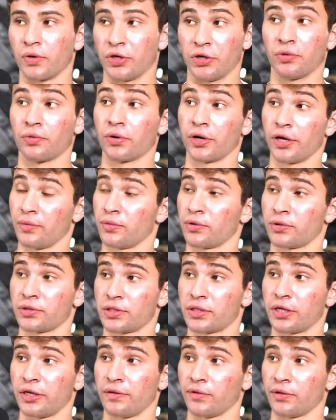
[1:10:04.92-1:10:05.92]
But you were able
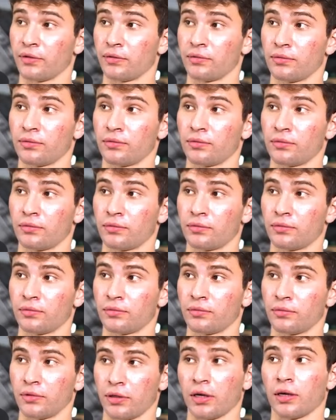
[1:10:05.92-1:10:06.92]
to save it. Yeah,
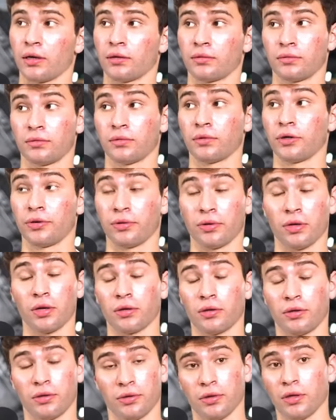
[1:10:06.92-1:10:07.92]
yeah. yeah. You're
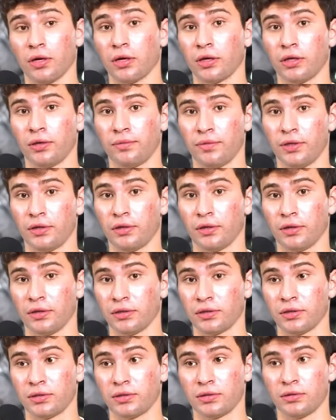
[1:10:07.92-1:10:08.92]
lu- you're lucky
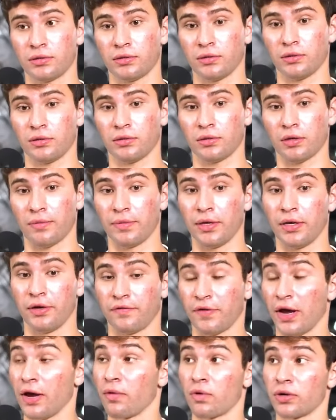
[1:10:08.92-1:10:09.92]
because I mean,
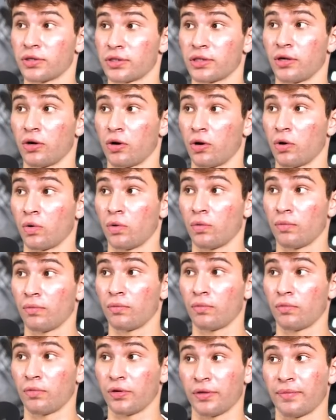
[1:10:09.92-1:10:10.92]
if I wasn't
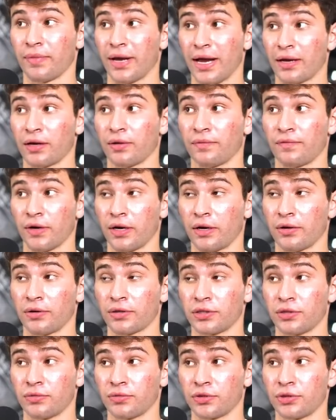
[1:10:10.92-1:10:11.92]
home with a backup
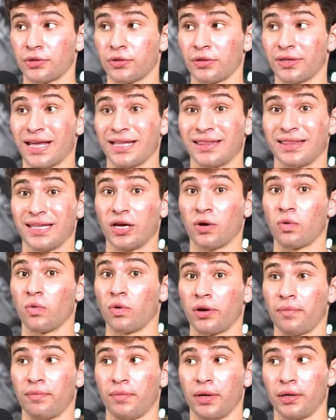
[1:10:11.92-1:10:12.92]
fire extinguisher, that thing
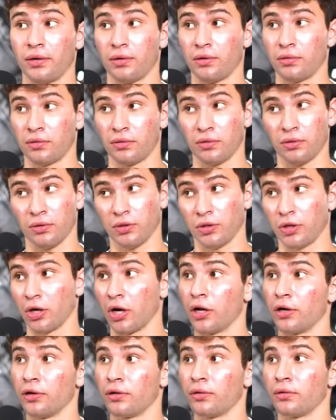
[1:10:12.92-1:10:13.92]
would have been
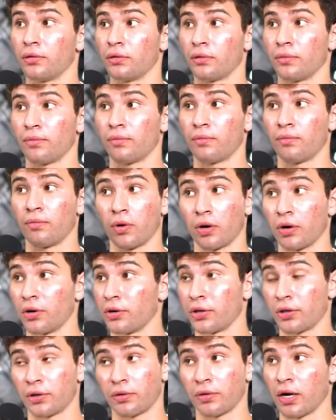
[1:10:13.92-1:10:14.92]
done, cooked,
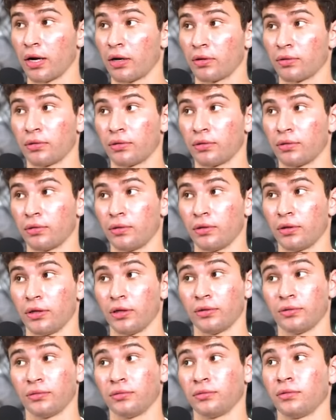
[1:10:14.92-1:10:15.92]
burned to the ground. You
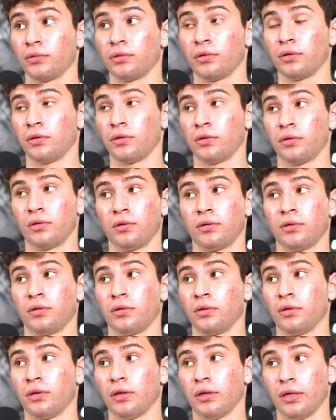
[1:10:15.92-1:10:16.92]
know. Yeah.
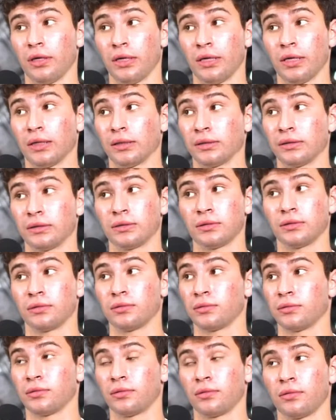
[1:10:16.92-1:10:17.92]
Yeah.
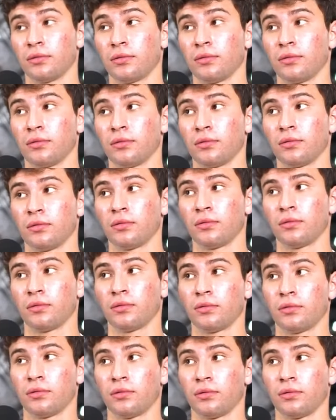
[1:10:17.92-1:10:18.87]
Fuck.